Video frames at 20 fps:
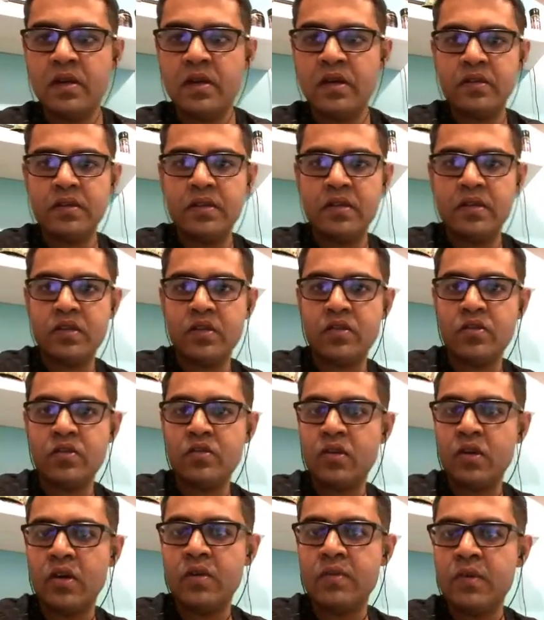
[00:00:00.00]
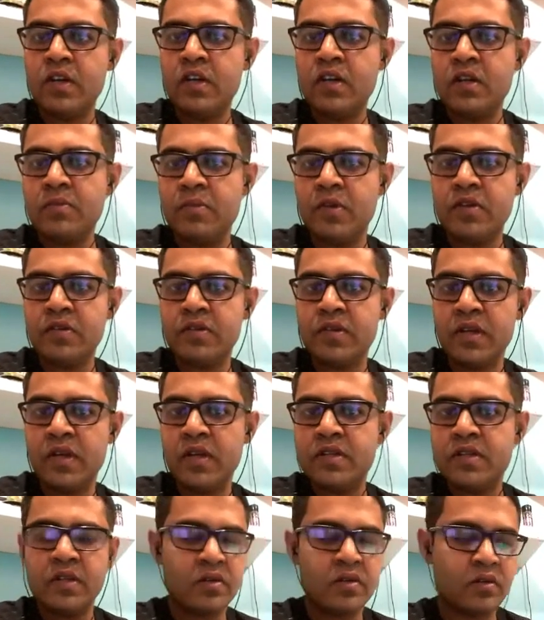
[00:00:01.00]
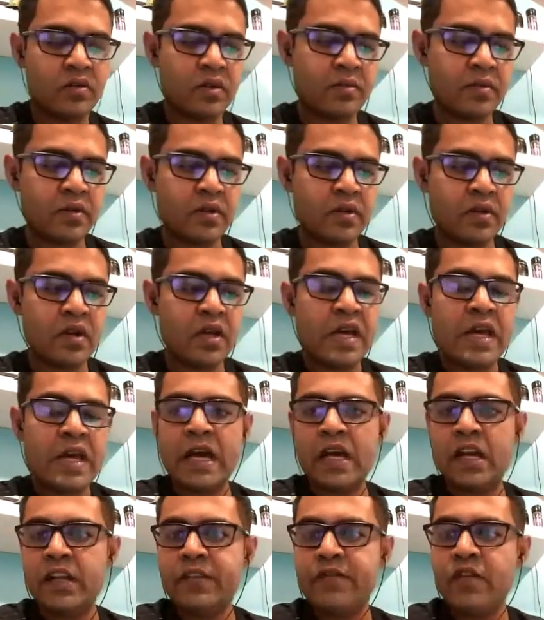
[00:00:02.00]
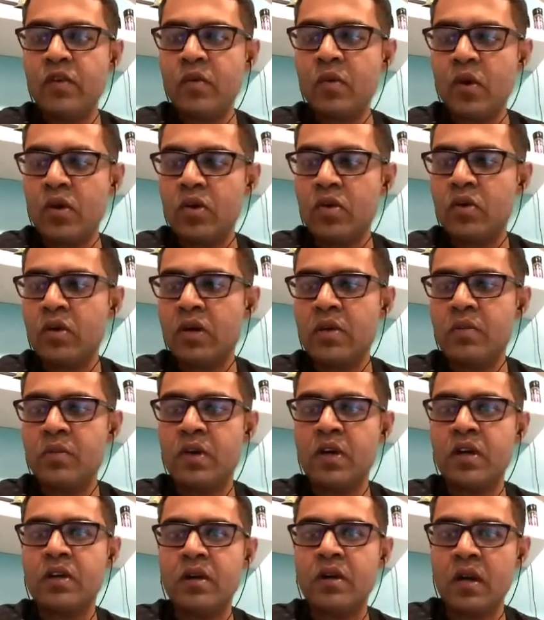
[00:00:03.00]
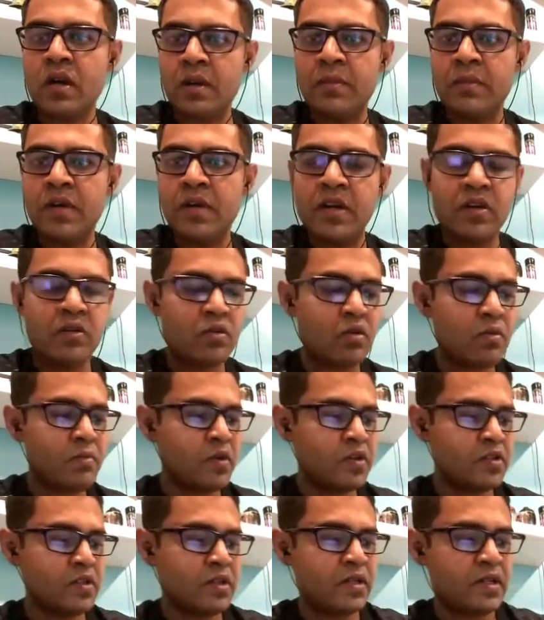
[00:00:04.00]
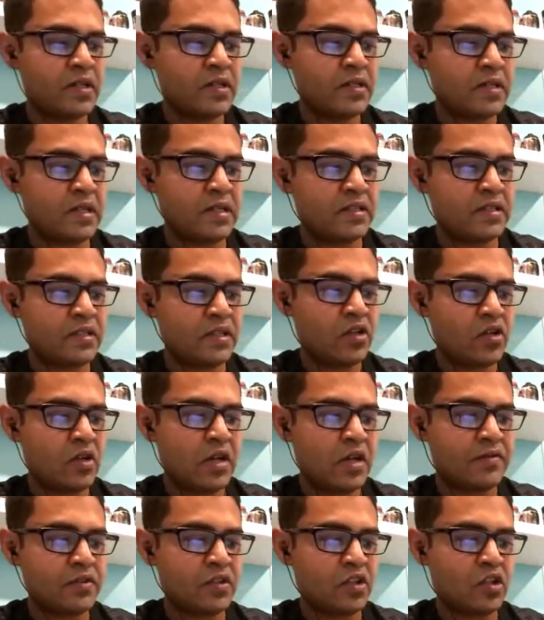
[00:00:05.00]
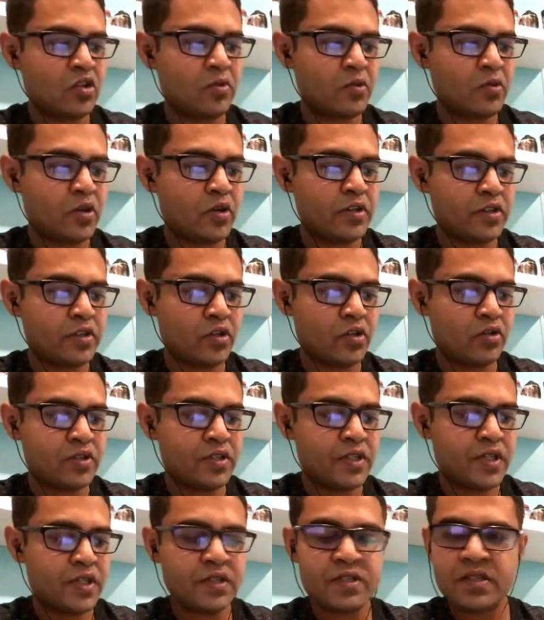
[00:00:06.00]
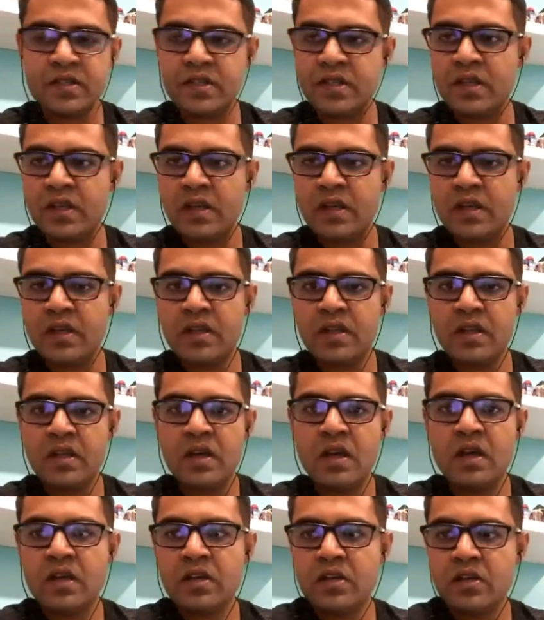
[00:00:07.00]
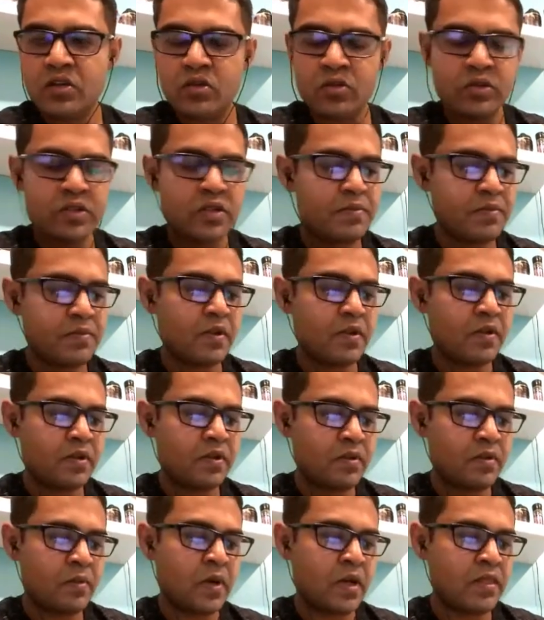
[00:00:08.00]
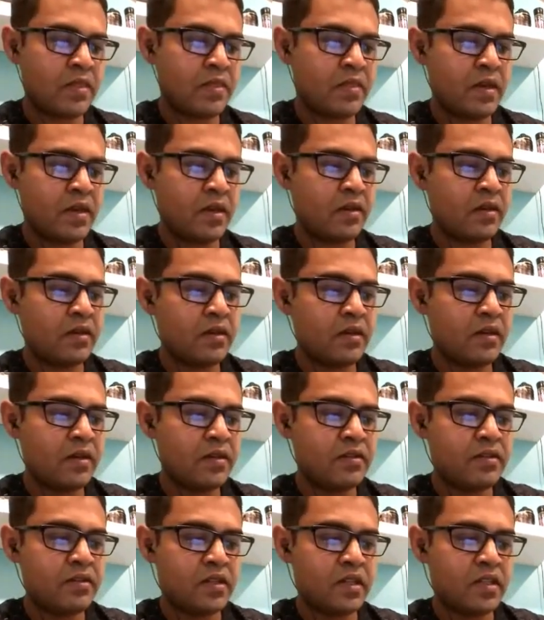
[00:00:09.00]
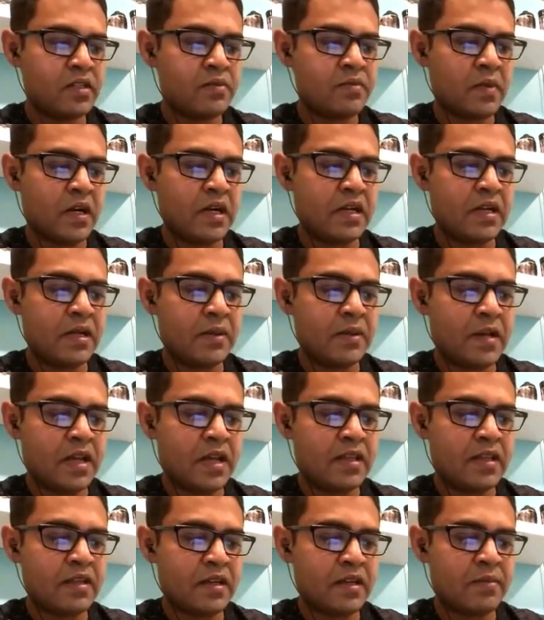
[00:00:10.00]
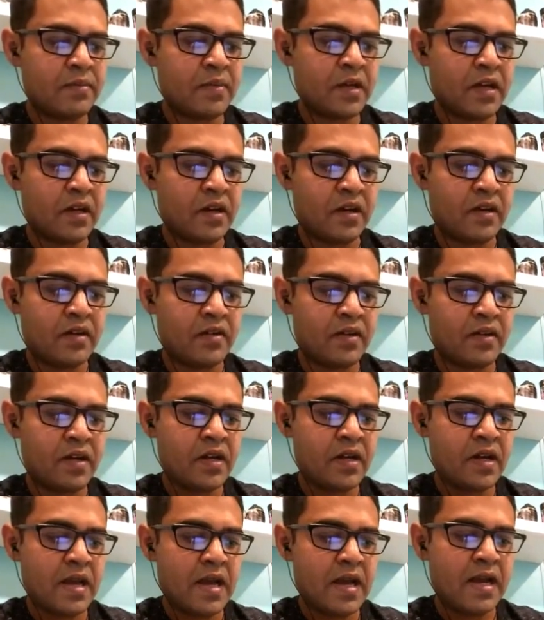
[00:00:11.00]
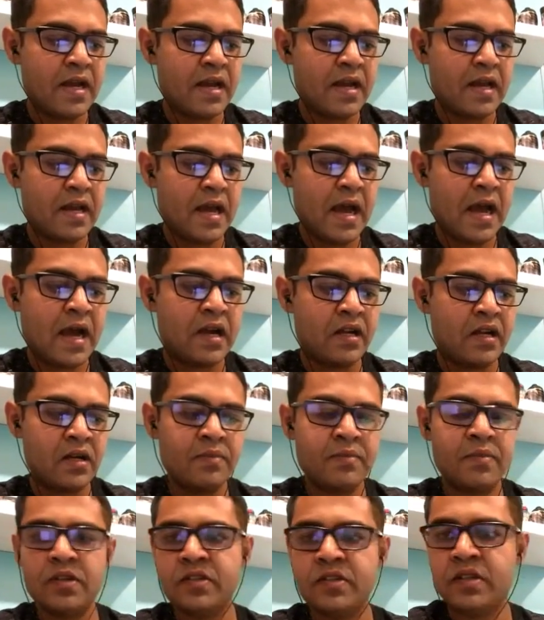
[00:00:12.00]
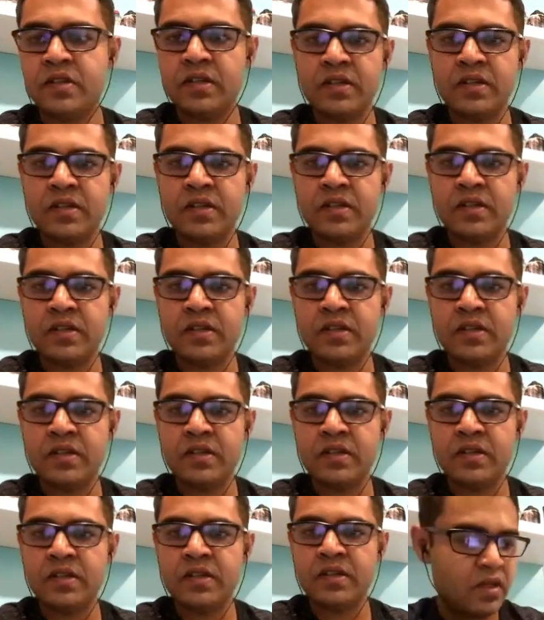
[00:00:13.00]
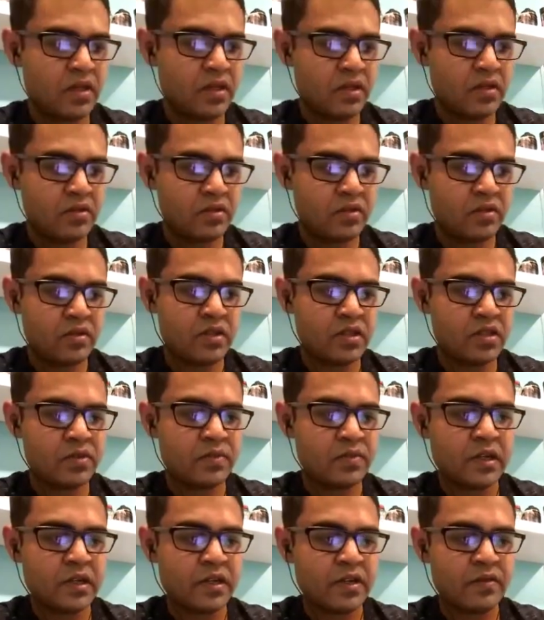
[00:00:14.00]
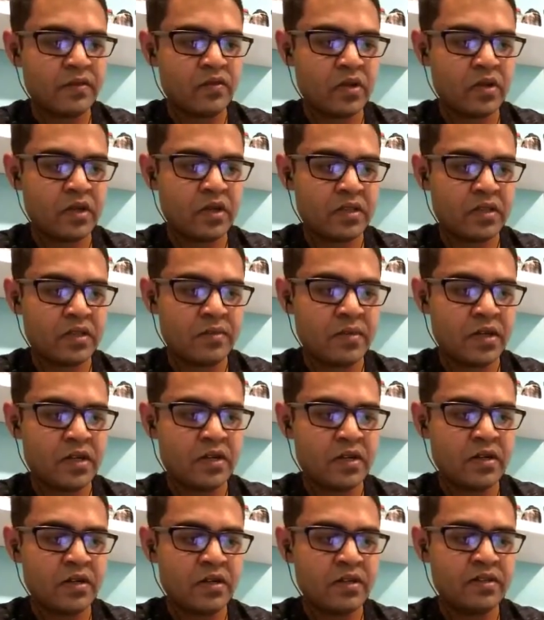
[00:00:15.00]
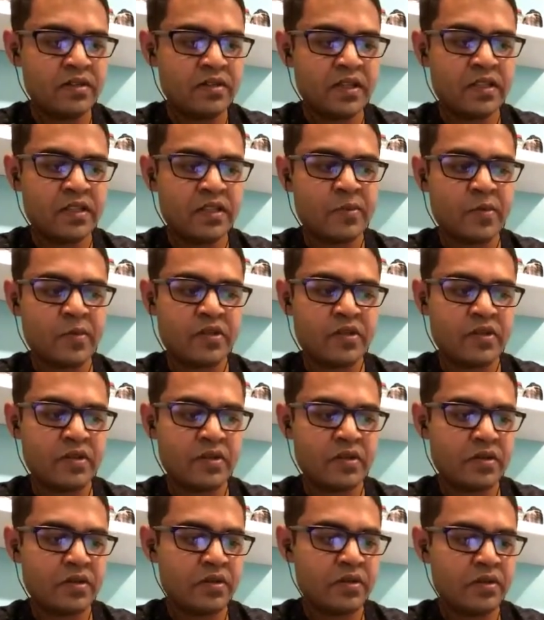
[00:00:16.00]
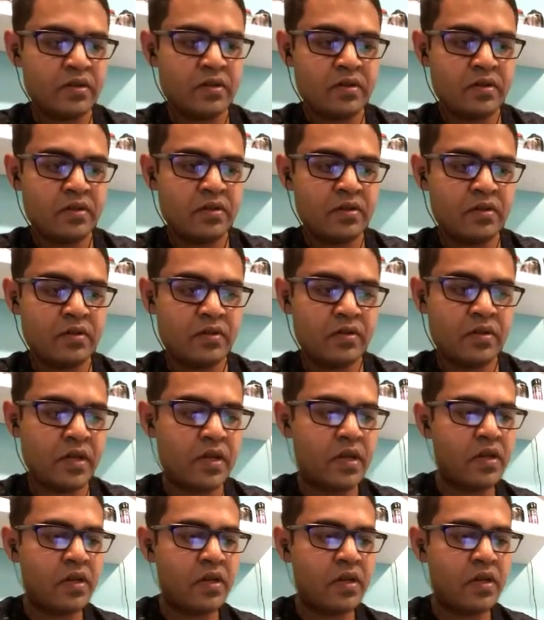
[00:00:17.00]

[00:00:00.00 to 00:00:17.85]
This is how you convert a percentage into number. And if you want to convert number into a percentage, let's say you have 0.06. Do simple one thing, just multiply that by 100 and add a percentage thing. Okay, so this will give you nothing but 6%. Okay,